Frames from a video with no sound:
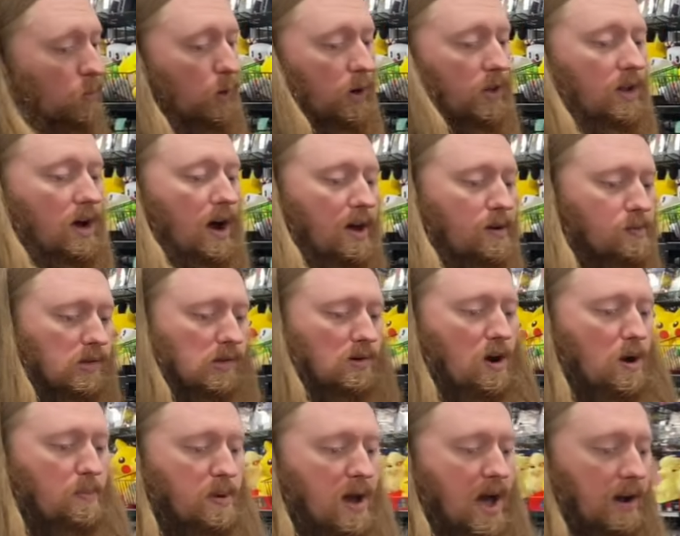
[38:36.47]
when items are
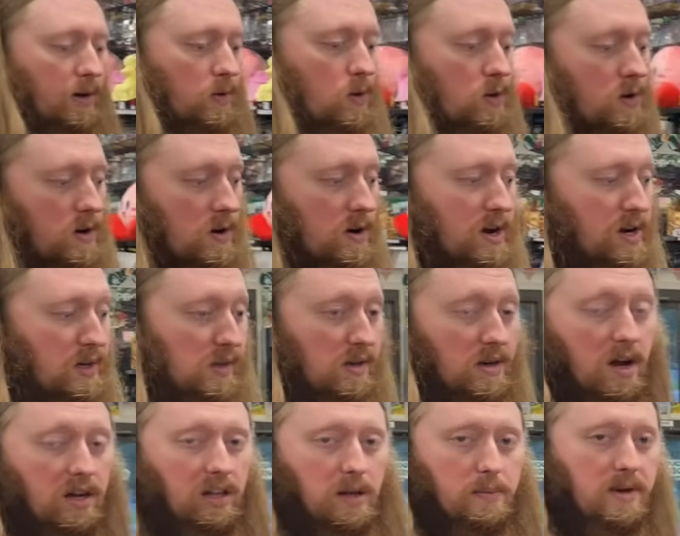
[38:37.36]
on back order, it's
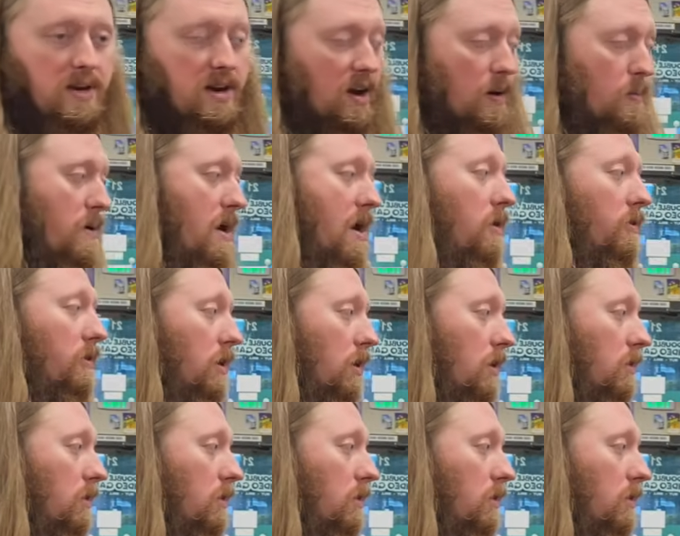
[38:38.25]
an unlimited amount.